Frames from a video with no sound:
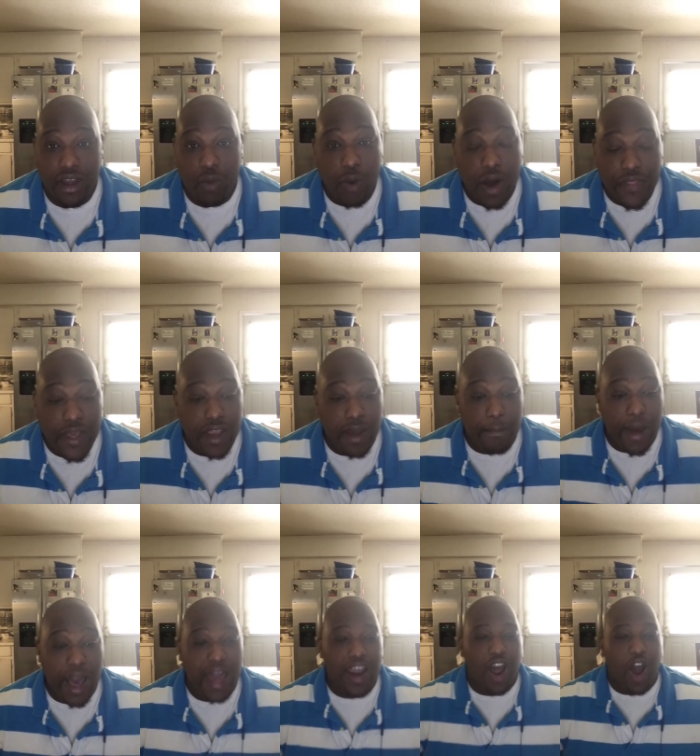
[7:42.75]
One thing
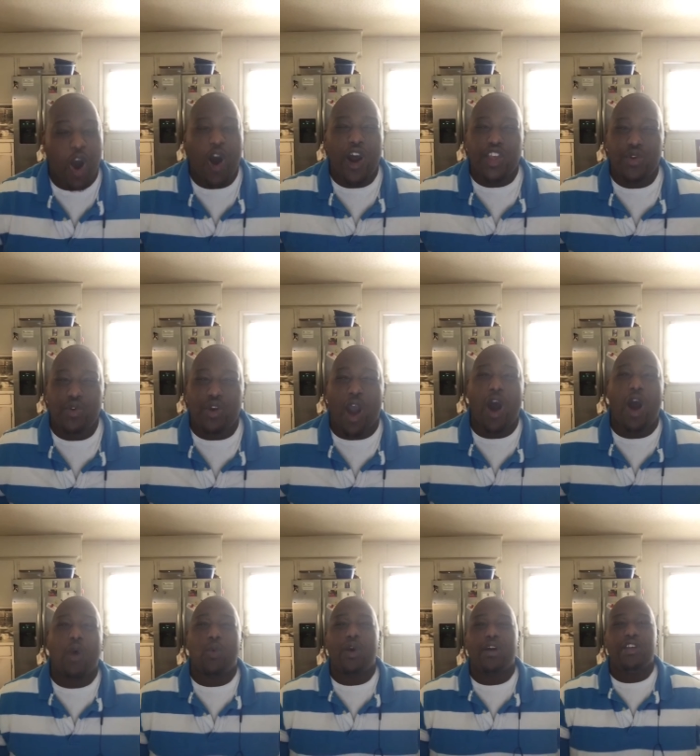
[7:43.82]
about it, are you
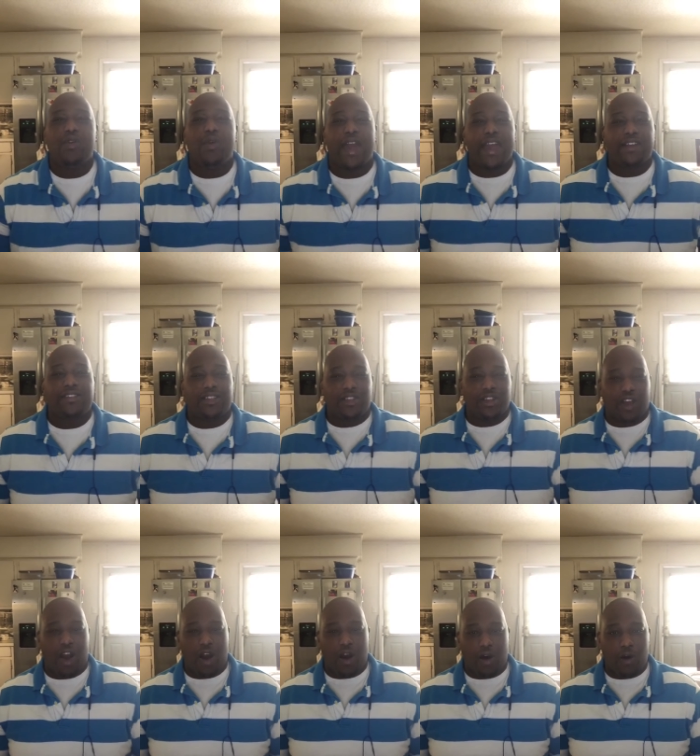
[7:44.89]
called? Will you answer the
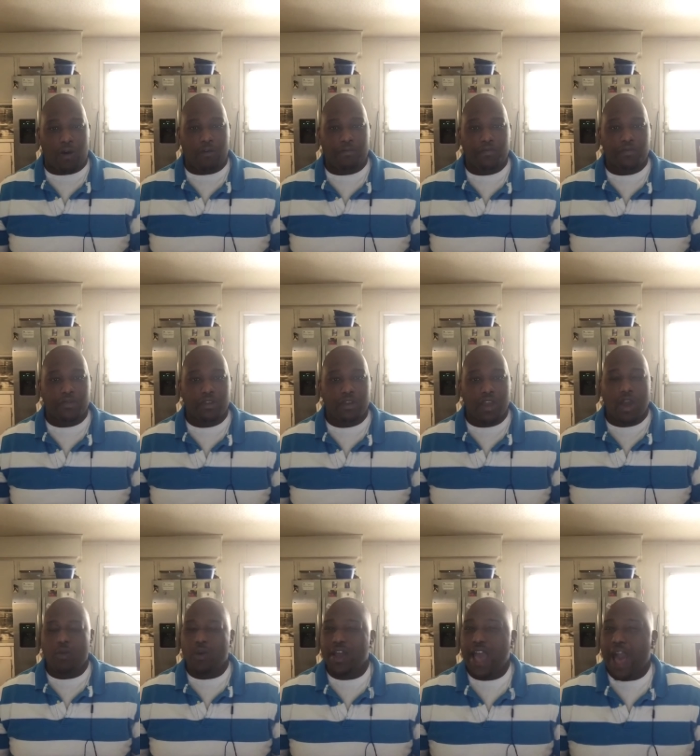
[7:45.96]
call?
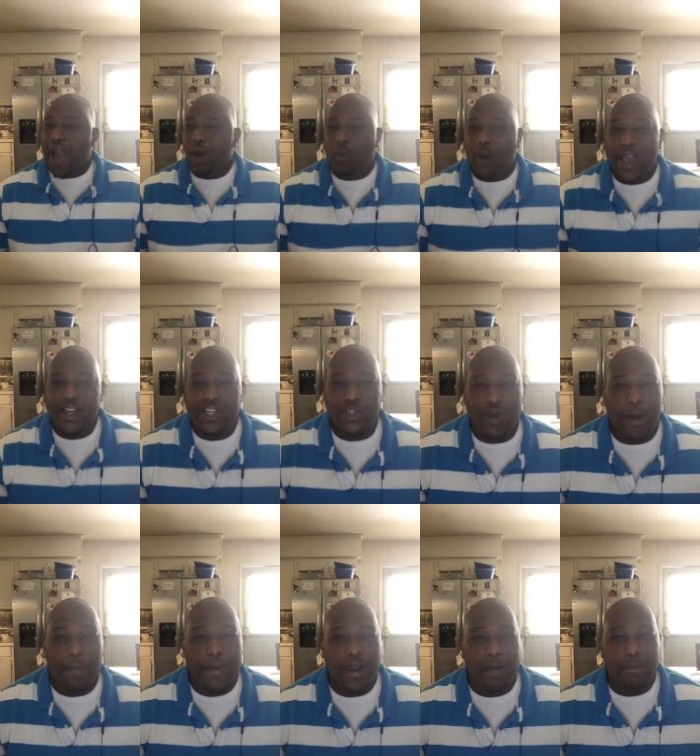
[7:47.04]
When God wakes you
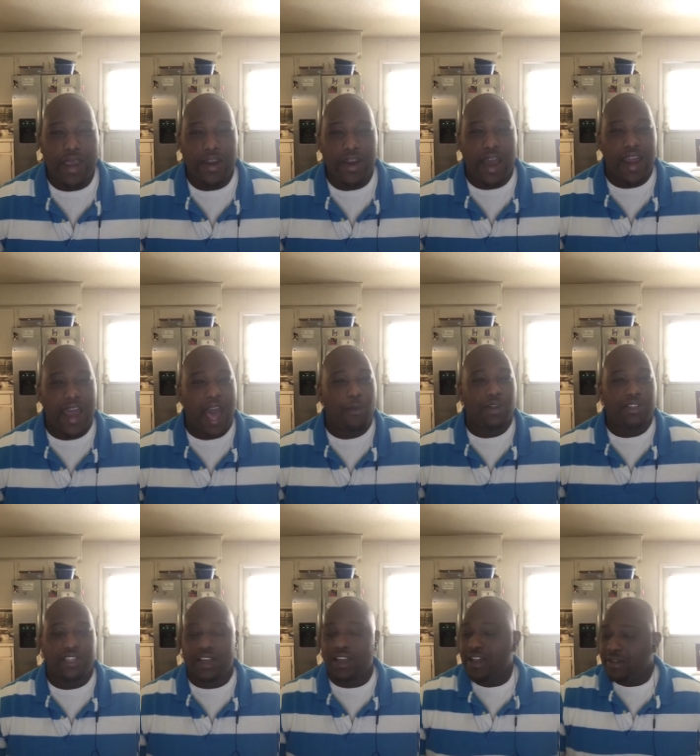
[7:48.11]
up in the midnight hour
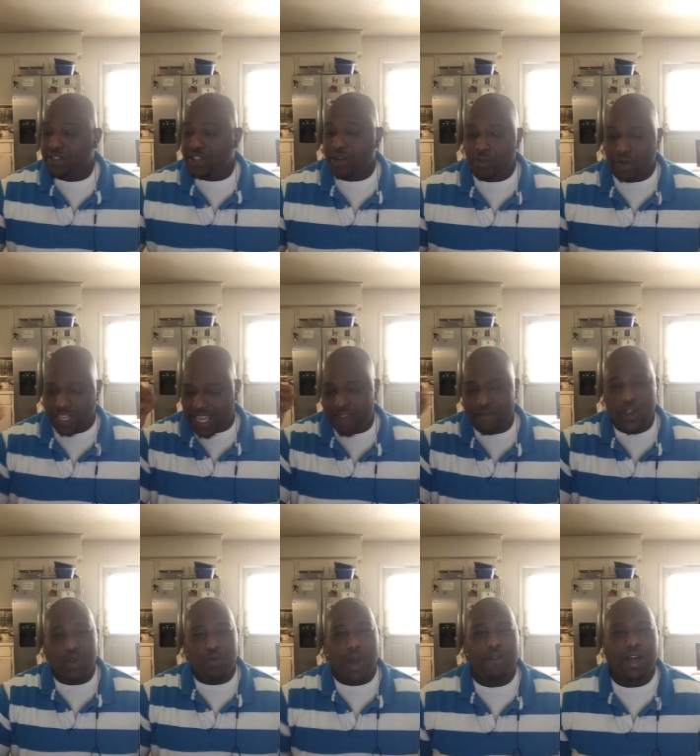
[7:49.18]
to, to give you
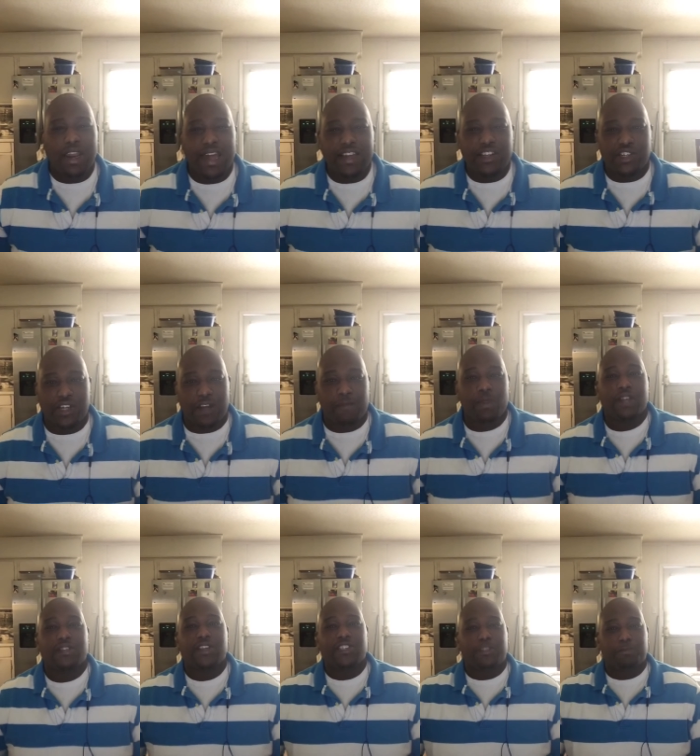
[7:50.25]
revelation,
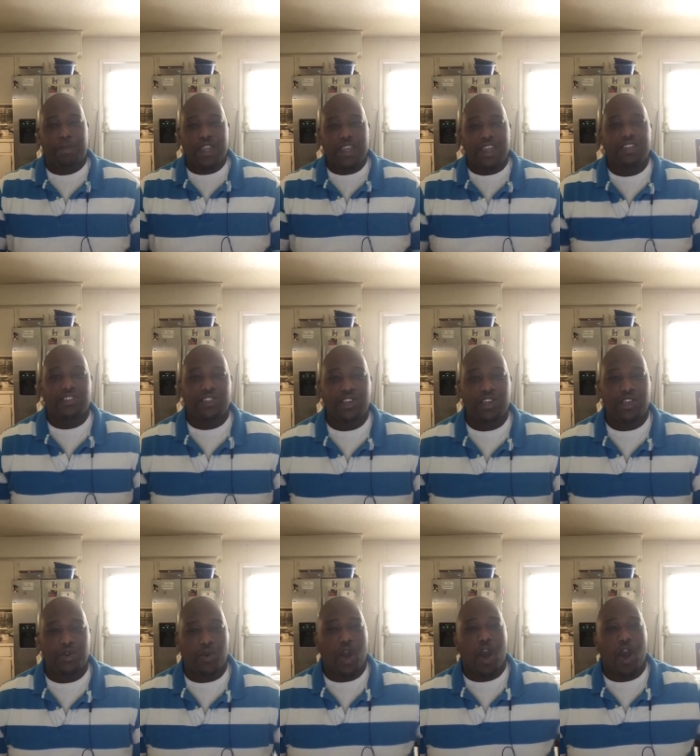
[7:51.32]
to speak into you,